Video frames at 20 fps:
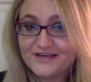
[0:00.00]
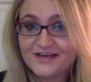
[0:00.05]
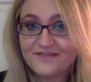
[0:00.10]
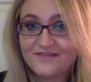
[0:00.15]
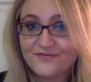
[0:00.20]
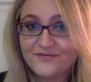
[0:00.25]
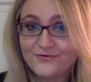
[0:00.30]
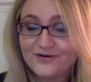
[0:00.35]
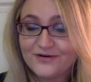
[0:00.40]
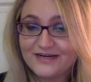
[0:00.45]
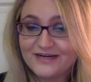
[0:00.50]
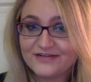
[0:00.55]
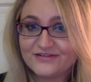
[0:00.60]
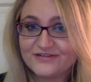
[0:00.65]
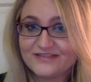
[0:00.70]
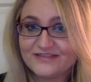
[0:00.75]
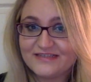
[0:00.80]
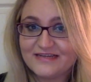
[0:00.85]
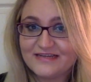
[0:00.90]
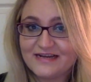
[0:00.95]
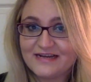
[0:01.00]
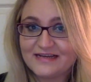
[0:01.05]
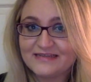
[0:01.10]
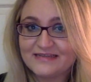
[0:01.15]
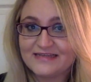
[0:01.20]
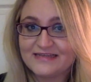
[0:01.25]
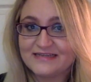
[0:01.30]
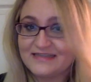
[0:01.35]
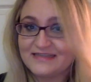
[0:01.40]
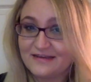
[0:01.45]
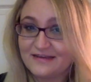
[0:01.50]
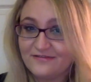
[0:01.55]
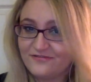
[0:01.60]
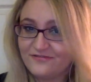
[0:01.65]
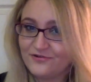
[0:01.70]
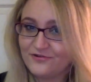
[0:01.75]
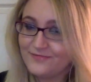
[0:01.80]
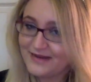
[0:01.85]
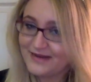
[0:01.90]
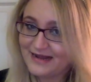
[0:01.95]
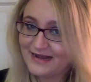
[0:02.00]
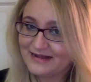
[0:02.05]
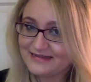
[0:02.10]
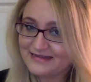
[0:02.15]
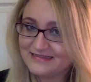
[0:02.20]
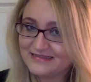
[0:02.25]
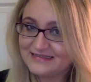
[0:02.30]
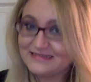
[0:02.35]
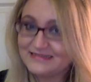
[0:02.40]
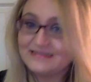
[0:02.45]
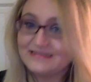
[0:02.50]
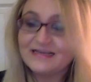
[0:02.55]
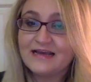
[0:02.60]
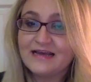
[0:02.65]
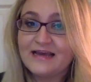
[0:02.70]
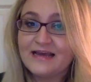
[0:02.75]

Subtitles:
If you are interested in conducting a film analysis,